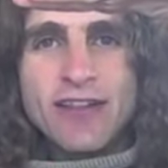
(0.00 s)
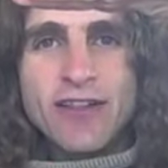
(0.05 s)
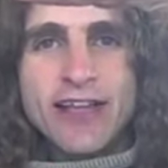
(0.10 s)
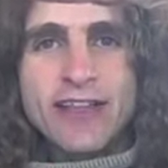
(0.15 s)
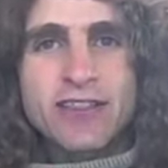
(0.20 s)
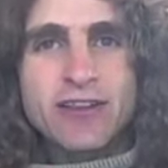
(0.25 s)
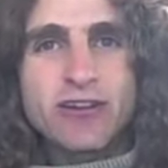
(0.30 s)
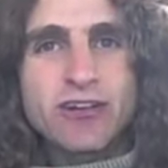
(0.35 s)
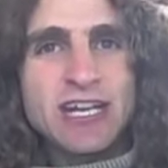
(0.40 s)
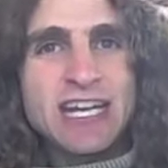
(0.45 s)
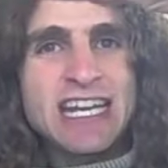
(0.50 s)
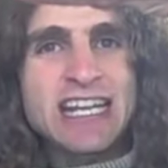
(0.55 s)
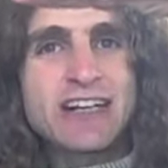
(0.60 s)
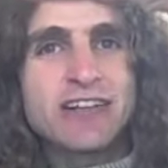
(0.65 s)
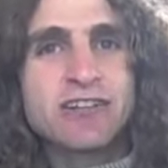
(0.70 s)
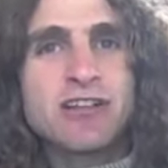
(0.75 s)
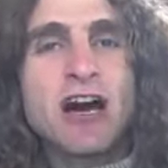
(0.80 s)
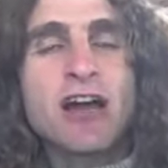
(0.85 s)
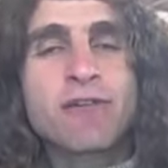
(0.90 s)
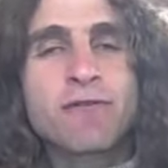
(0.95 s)
Like you're eating
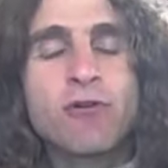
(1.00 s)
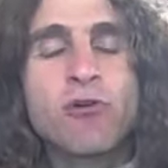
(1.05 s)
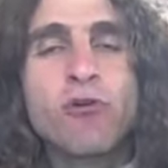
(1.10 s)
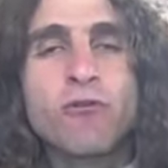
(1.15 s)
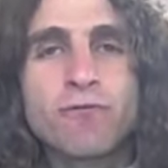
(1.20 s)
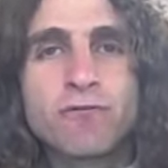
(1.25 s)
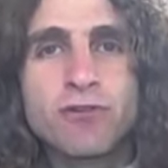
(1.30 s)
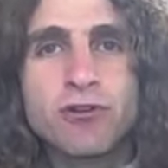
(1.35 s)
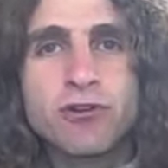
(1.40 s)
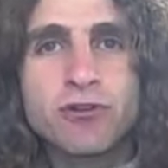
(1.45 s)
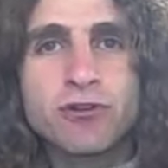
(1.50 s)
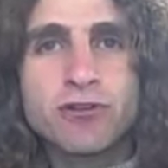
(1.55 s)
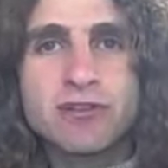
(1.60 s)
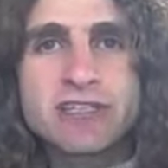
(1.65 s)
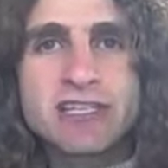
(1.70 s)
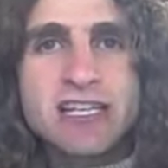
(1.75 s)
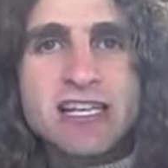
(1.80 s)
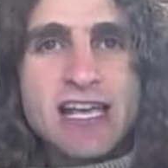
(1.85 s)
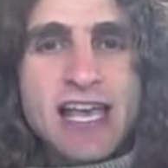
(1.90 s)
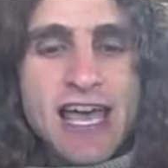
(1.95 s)
a lot of whole
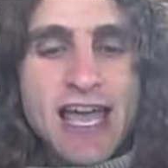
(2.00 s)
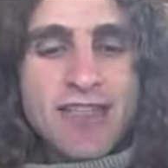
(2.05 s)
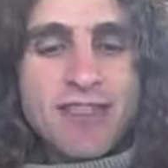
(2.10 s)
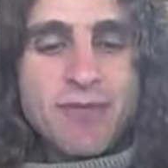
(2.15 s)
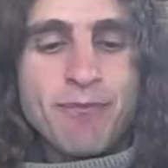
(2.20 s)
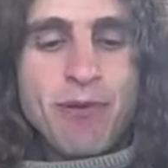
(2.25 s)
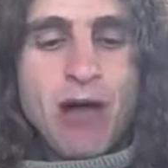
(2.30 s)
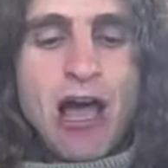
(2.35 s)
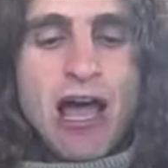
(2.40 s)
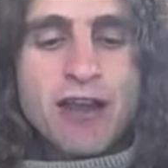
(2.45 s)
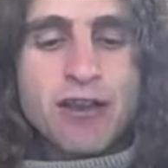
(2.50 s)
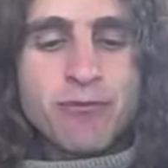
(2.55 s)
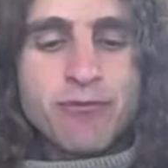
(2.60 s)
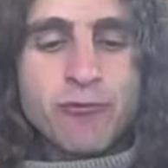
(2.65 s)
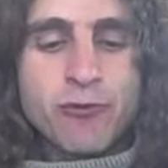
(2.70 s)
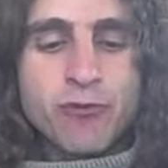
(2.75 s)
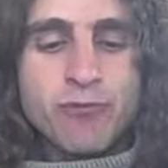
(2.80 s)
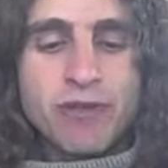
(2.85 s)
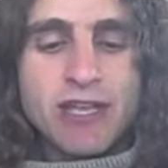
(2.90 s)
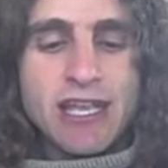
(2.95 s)
foods, and the bottom
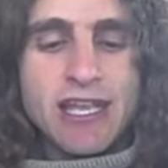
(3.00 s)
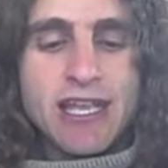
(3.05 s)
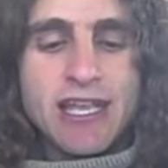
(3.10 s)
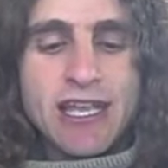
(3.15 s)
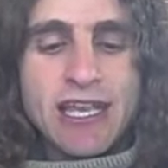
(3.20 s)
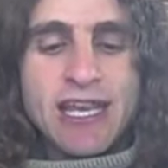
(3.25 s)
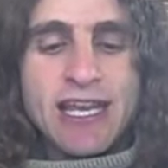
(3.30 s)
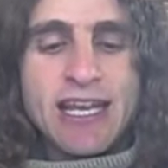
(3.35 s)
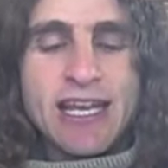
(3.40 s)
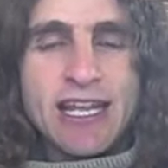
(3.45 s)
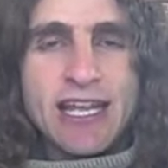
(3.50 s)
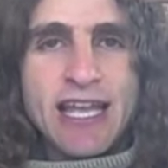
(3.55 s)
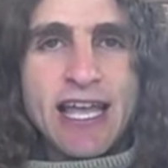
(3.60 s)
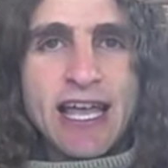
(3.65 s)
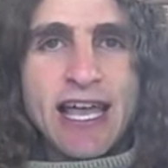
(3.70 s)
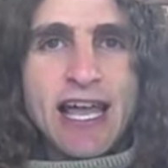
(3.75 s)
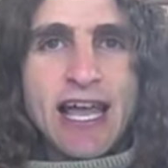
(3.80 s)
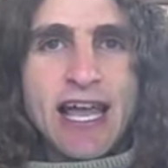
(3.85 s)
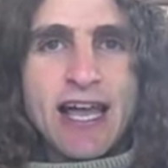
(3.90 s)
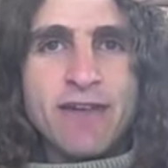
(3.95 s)
would be eating
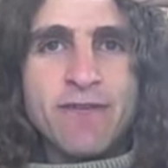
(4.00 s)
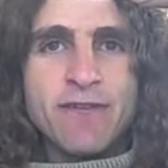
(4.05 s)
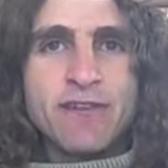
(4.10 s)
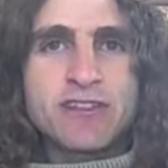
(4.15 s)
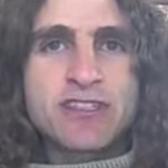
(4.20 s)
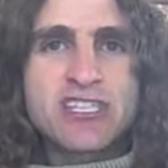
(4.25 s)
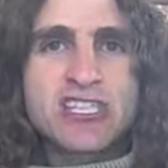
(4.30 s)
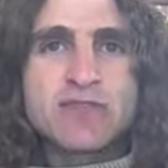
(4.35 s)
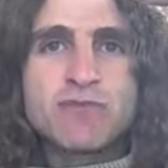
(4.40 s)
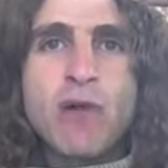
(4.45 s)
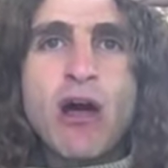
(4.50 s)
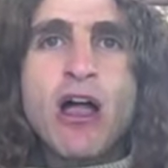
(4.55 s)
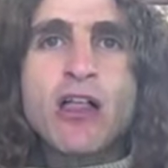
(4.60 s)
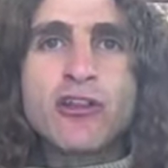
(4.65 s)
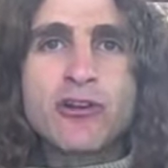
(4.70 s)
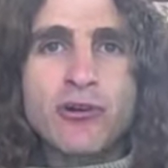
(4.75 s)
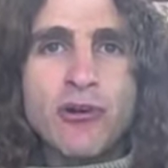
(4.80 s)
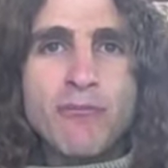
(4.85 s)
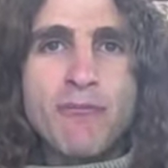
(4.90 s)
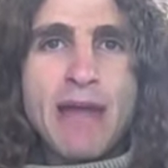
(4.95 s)

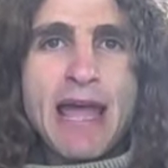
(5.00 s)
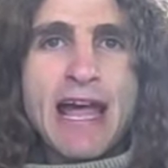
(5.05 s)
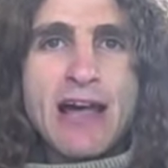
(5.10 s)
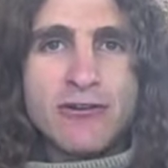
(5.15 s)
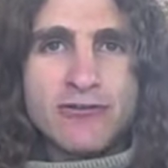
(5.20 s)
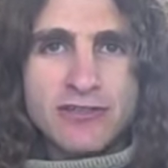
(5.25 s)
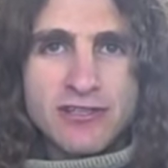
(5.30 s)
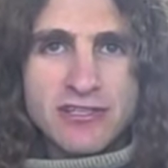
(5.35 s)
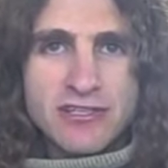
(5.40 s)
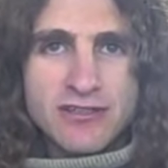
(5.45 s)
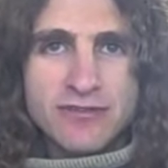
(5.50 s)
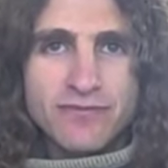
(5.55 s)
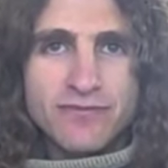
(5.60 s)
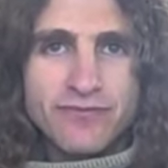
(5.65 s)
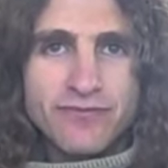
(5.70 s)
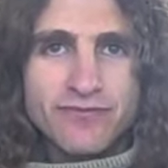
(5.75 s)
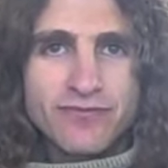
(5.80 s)
smaller amounts.